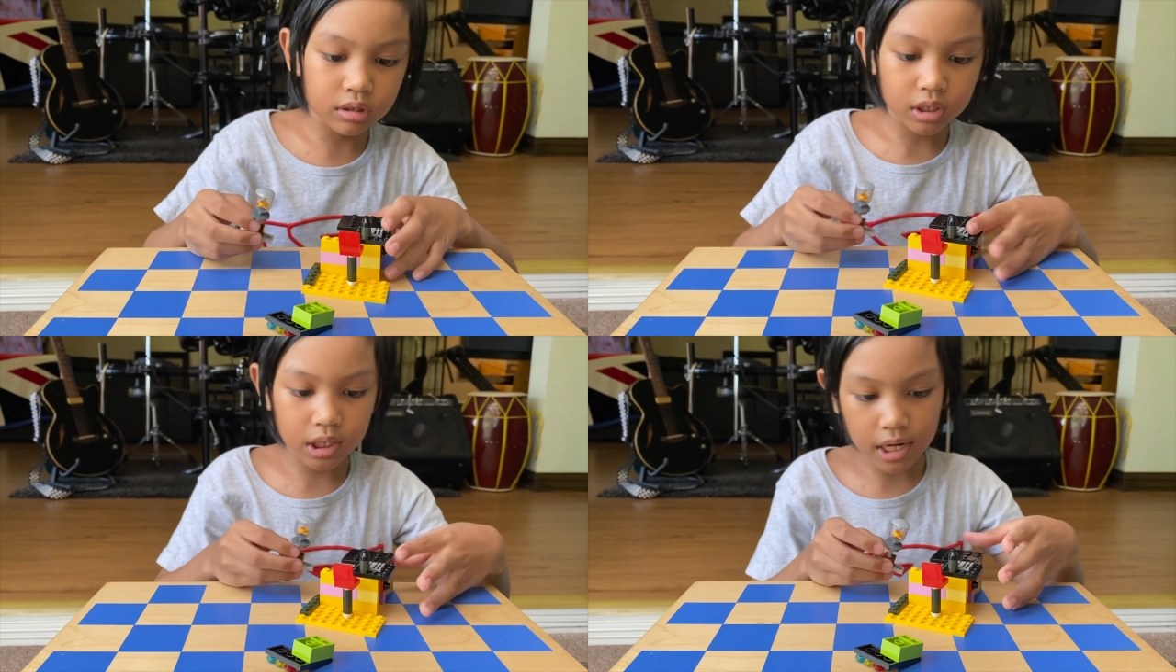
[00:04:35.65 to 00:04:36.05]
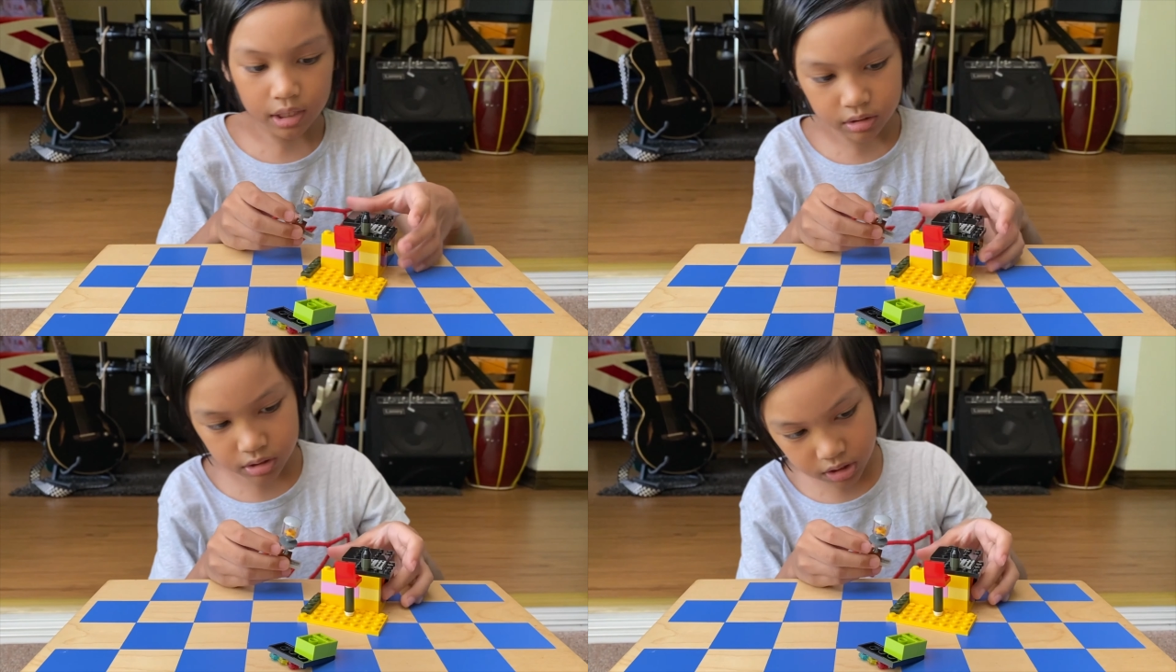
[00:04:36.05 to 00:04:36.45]

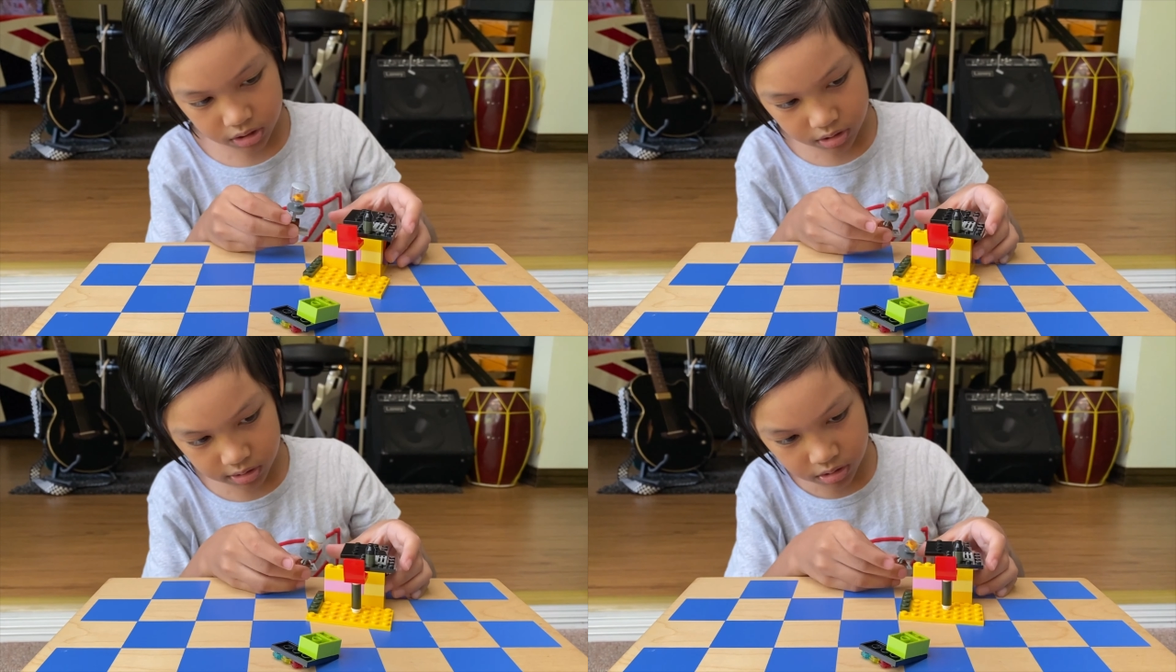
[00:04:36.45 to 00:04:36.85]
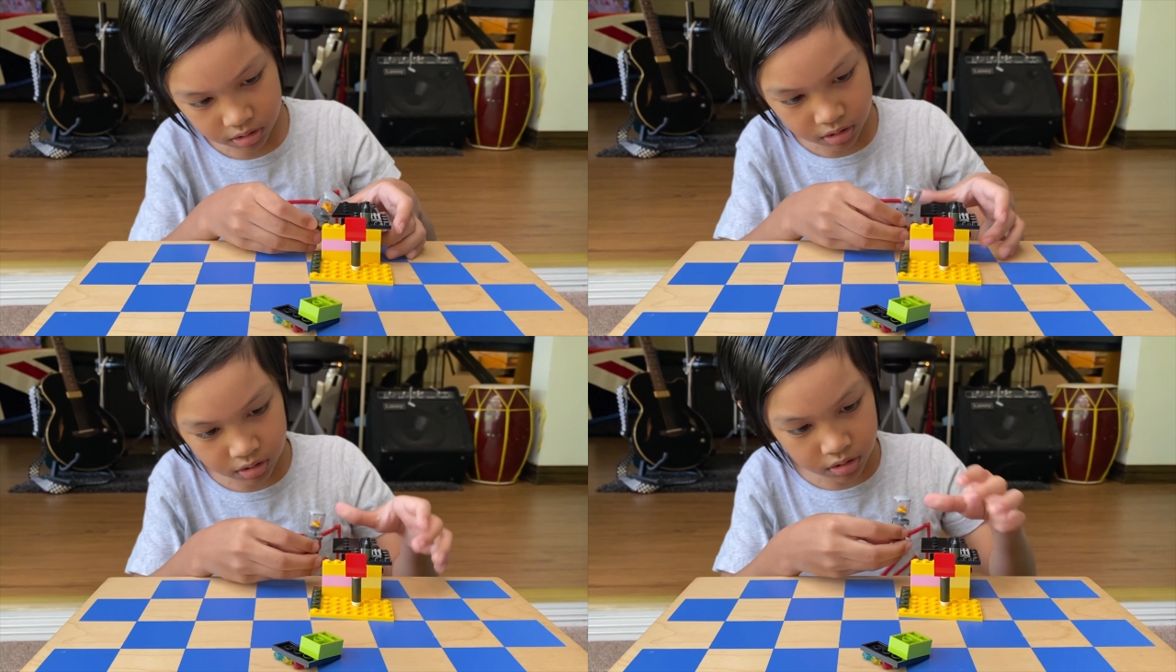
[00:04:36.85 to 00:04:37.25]
connect this
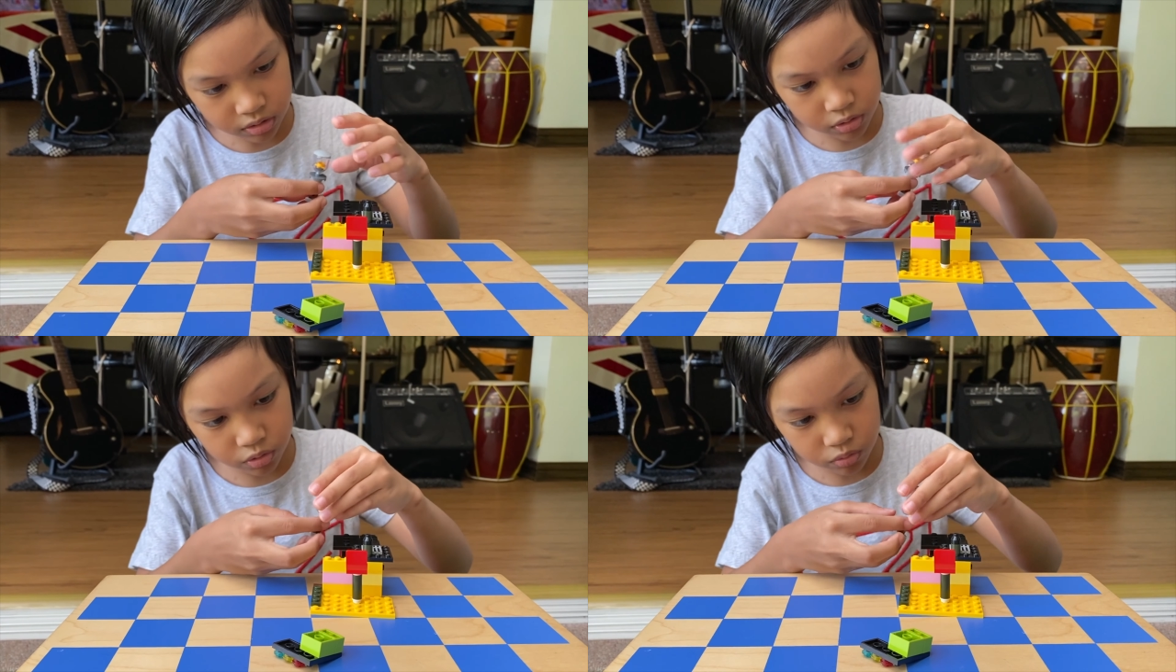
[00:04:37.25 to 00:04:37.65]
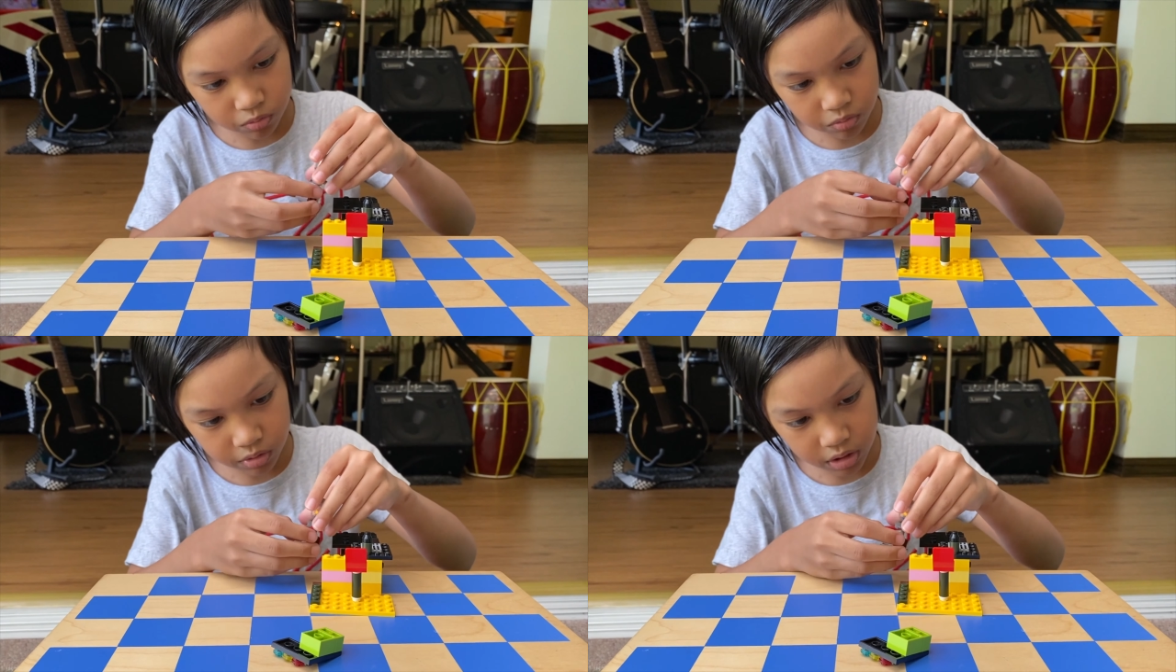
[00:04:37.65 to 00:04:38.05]
to
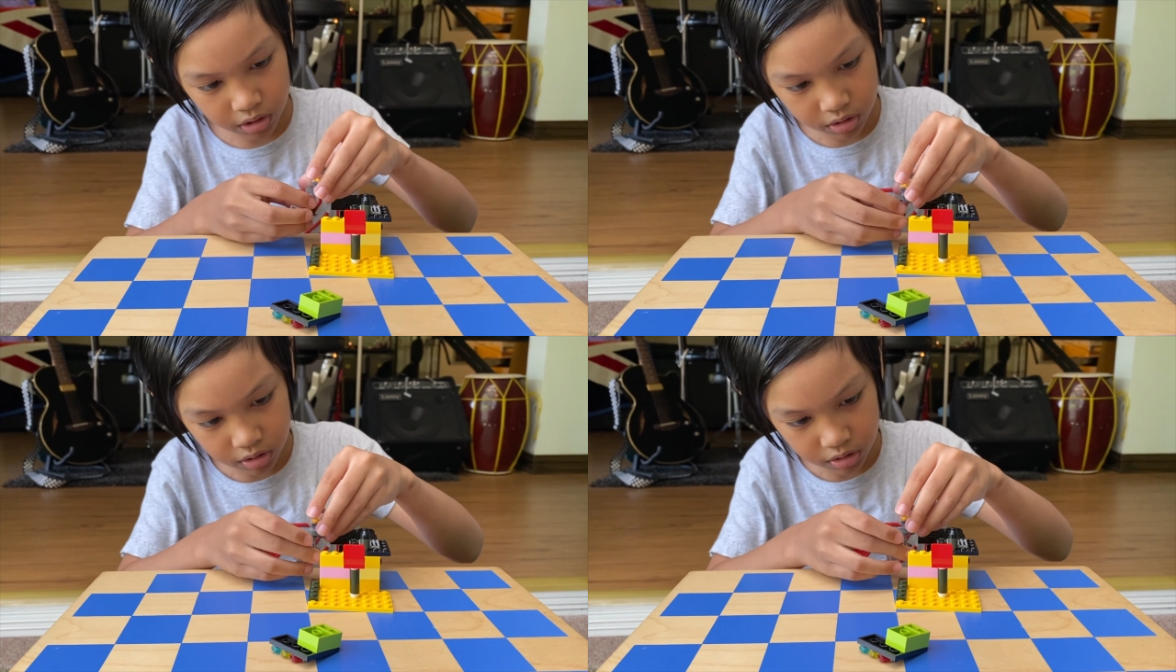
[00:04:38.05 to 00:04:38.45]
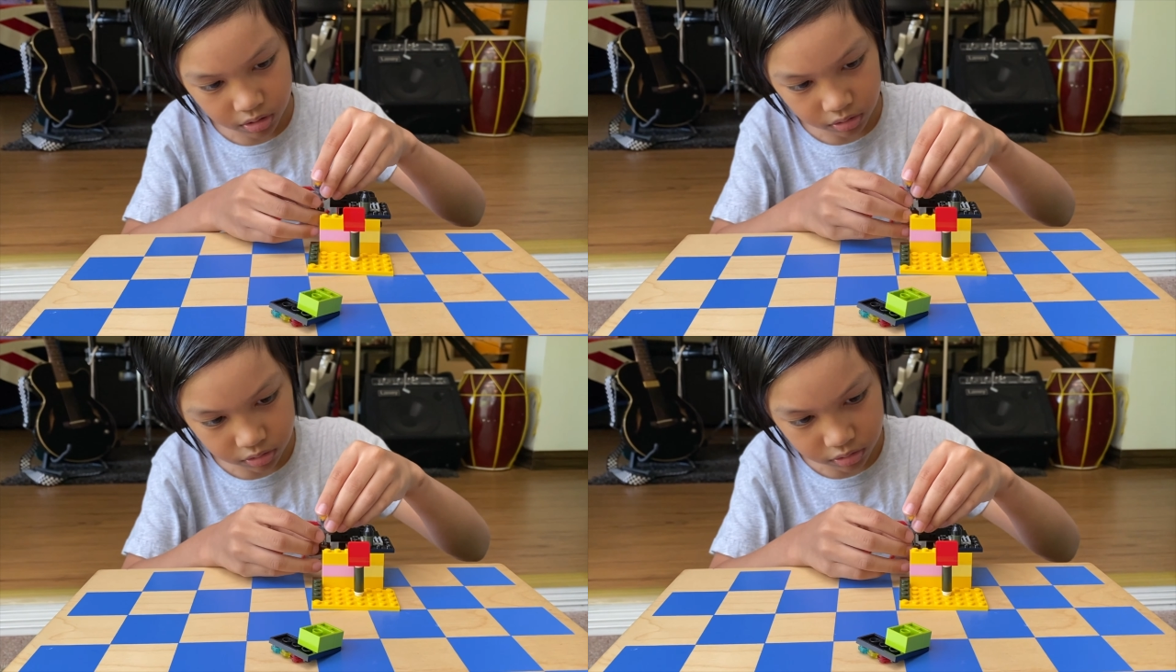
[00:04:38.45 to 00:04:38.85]

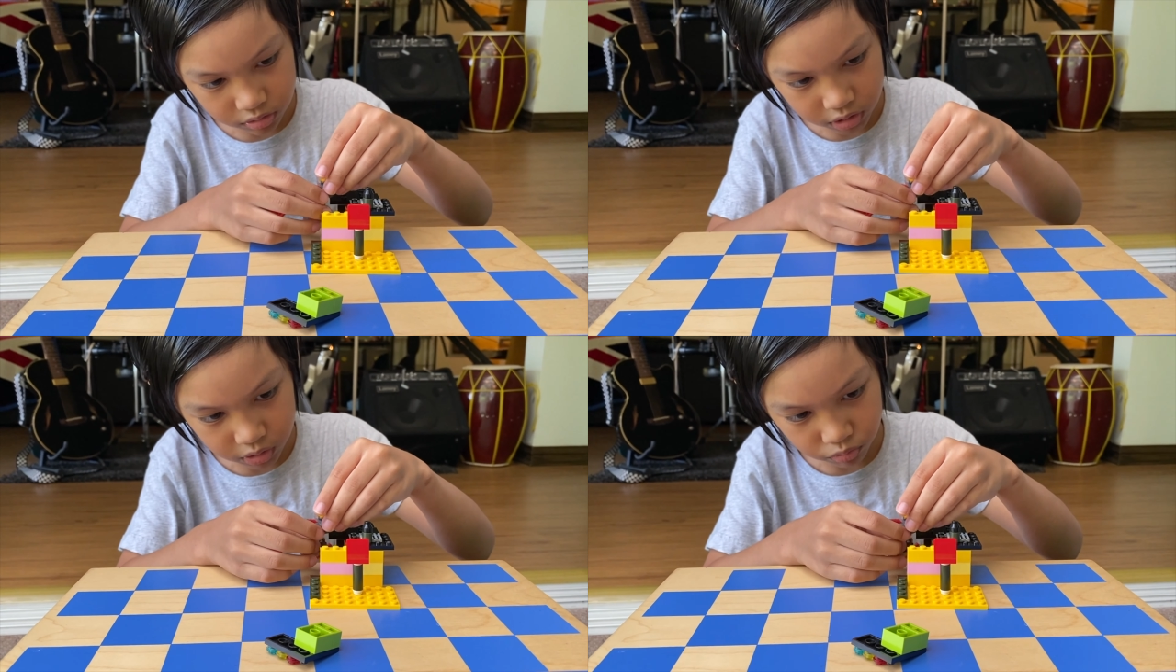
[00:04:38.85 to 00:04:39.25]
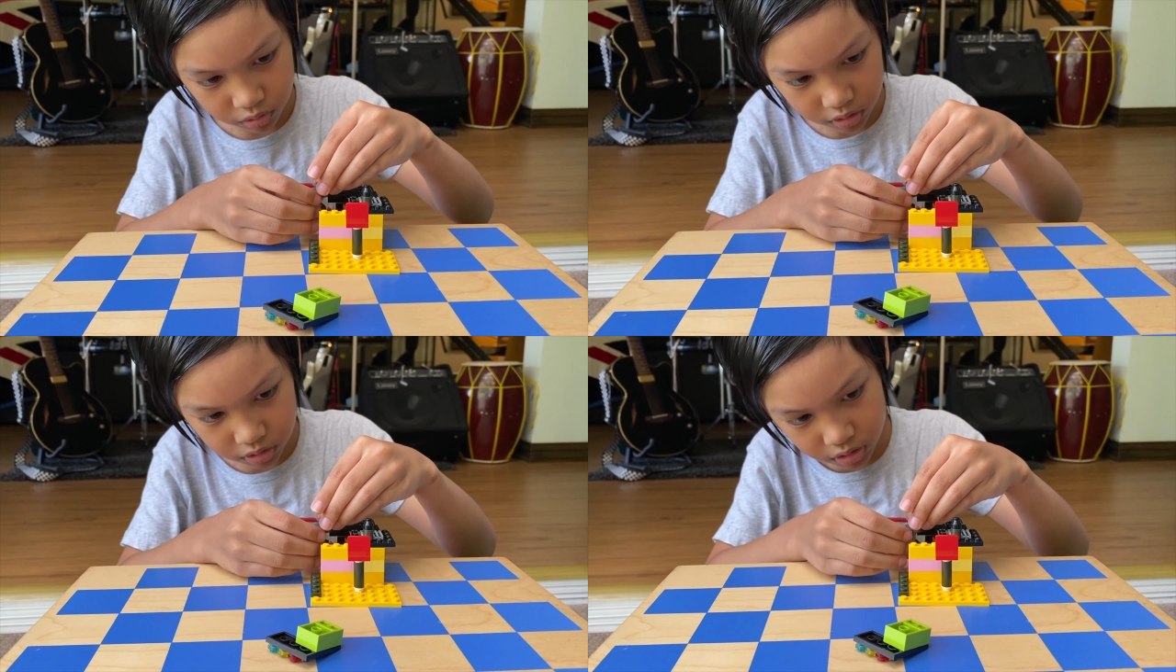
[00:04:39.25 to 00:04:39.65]
here. Just
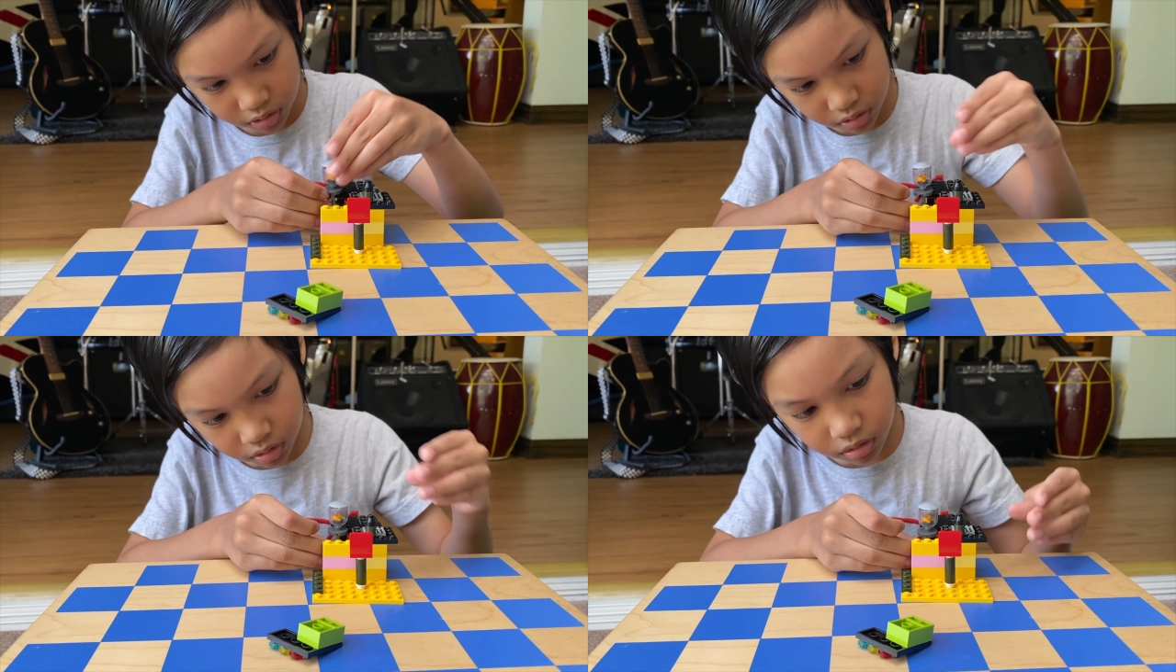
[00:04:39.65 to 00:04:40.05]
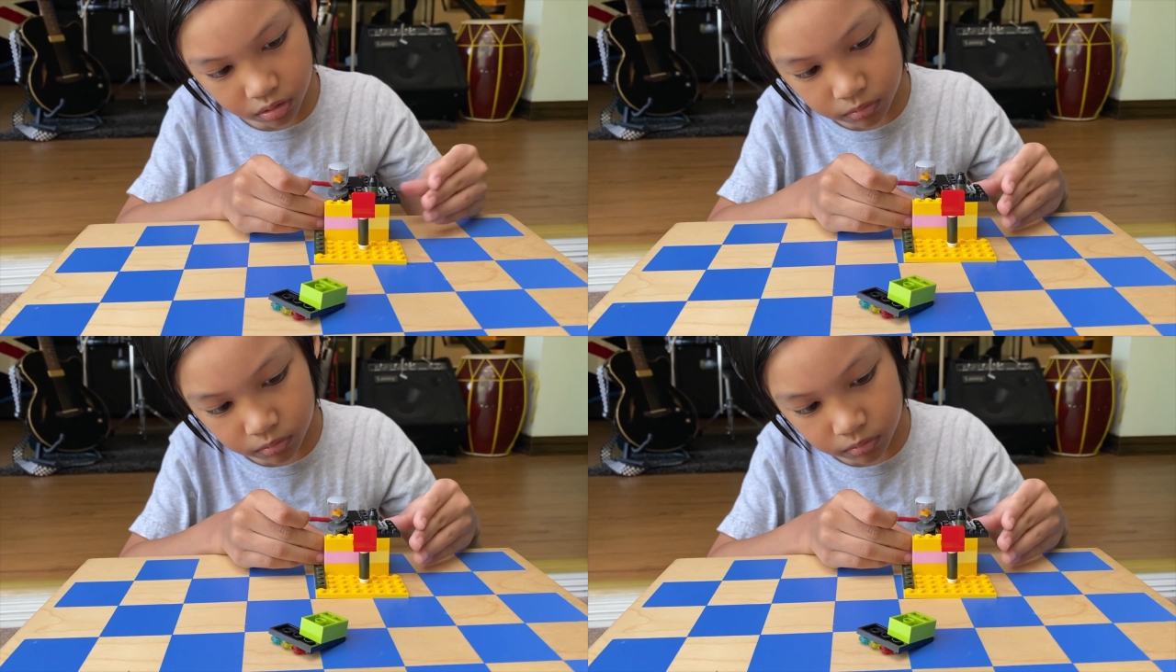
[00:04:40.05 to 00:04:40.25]
1 second.